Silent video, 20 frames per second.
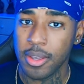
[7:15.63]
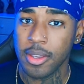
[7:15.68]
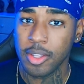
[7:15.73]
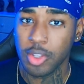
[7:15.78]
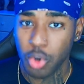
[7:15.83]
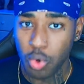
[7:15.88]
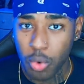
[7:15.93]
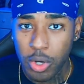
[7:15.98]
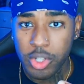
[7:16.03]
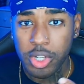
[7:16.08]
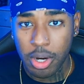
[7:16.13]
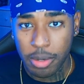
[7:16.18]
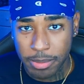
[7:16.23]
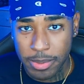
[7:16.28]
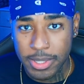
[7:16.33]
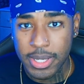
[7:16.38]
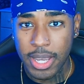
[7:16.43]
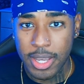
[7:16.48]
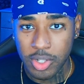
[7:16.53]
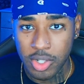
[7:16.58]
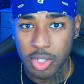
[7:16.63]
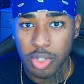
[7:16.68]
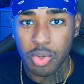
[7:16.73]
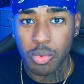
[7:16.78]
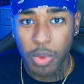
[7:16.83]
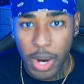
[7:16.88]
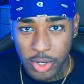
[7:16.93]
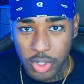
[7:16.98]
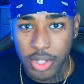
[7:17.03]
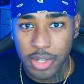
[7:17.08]
your interpretation. You
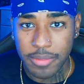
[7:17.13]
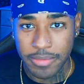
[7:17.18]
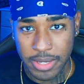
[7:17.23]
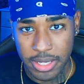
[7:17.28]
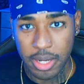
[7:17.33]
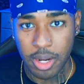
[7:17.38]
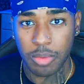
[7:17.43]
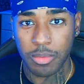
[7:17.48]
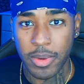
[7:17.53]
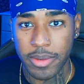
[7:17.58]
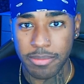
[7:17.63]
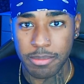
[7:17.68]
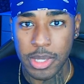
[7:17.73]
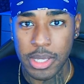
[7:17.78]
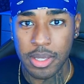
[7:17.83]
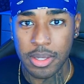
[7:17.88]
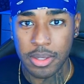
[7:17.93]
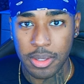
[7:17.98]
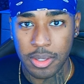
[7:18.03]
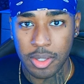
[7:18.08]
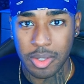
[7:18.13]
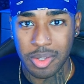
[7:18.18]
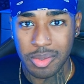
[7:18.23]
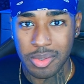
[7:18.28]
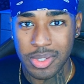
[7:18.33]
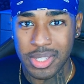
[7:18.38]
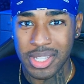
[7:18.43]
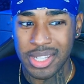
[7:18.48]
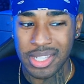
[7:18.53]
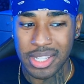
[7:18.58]
watching the video with me. You
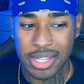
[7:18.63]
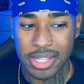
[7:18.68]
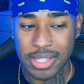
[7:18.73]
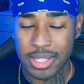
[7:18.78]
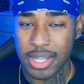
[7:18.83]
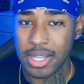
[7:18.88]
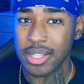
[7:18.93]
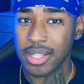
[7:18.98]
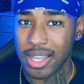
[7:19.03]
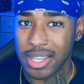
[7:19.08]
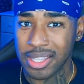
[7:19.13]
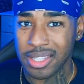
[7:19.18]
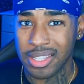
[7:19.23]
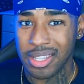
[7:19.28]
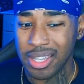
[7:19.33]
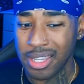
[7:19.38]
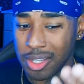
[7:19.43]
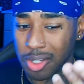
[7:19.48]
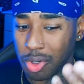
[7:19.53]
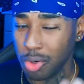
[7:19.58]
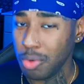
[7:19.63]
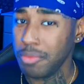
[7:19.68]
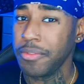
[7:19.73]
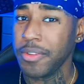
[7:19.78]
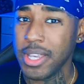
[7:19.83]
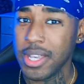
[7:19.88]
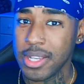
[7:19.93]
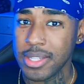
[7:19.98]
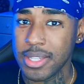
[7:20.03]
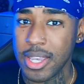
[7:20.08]
see these niggas like
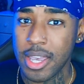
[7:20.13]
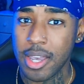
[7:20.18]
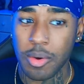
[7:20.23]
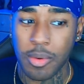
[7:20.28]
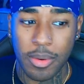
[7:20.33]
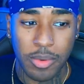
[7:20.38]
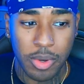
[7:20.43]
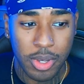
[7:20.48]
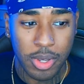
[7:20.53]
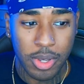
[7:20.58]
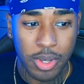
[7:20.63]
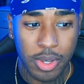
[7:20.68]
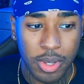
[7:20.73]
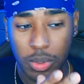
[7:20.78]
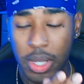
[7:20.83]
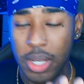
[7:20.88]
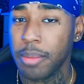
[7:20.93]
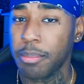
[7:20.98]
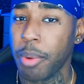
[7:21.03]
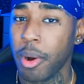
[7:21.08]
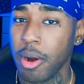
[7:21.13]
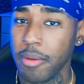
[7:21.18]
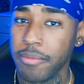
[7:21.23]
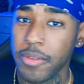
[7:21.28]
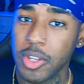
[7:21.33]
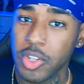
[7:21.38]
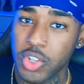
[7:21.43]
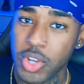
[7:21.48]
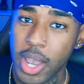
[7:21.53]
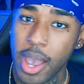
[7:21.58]
goofy as hell. You did a
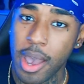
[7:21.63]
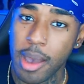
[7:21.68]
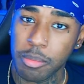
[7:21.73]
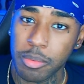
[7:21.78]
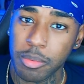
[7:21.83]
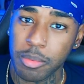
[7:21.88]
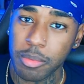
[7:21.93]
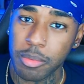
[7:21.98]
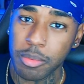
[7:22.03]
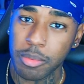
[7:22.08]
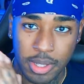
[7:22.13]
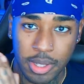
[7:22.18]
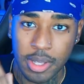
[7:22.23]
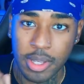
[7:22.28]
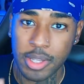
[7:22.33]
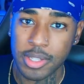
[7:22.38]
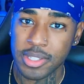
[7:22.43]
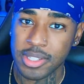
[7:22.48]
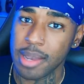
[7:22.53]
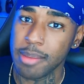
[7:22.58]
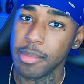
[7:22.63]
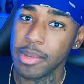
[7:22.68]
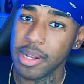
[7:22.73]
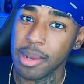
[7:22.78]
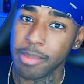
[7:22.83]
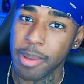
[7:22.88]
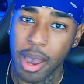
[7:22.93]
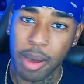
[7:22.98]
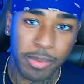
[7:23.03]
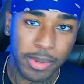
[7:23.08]
perfect job with summing
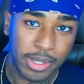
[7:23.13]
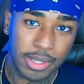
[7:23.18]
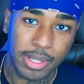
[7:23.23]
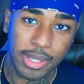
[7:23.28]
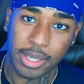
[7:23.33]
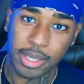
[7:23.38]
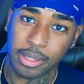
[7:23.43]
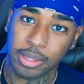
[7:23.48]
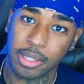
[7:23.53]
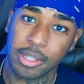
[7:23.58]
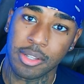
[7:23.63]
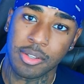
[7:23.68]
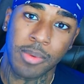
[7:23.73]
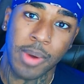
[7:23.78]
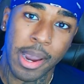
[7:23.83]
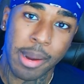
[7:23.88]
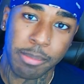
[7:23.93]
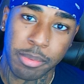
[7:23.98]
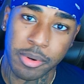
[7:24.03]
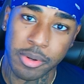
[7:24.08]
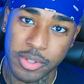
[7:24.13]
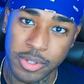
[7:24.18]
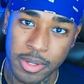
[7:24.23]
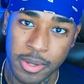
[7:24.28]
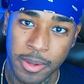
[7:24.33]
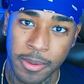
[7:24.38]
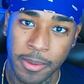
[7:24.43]
up how we look at these rappers.